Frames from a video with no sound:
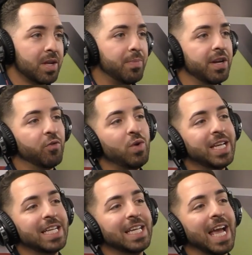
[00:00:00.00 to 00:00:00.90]
But if we
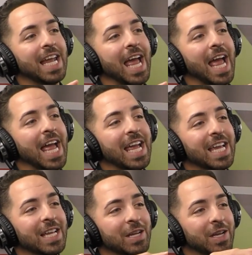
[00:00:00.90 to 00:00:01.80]
can get
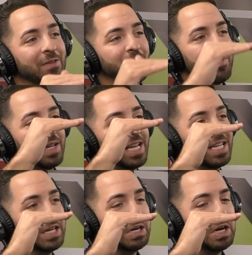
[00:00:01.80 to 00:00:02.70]
A from a
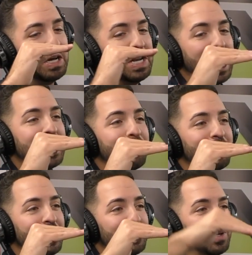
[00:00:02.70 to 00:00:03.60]

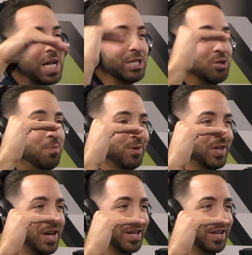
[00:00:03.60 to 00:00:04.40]
90% to a 92%,